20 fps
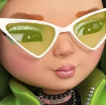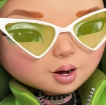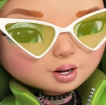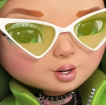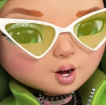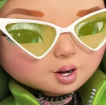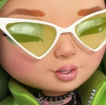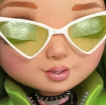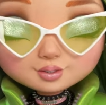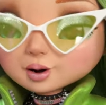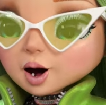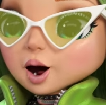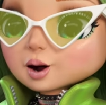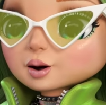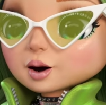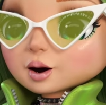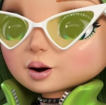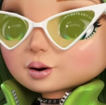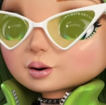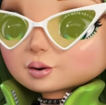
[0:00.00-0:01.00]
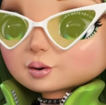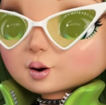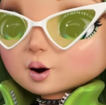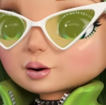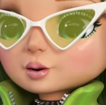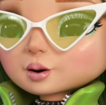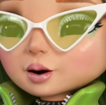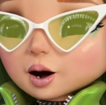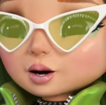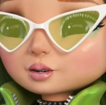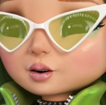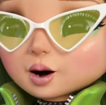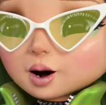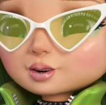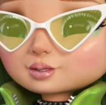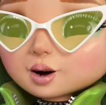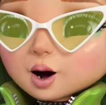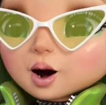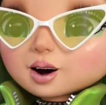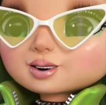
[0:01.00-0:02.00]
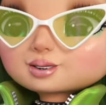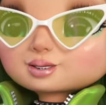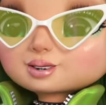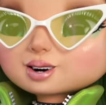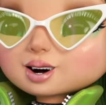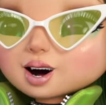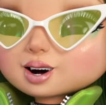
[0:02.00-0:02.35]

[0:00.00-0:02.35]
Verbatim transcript: Miss Wright yelling when we get to Glass Lake.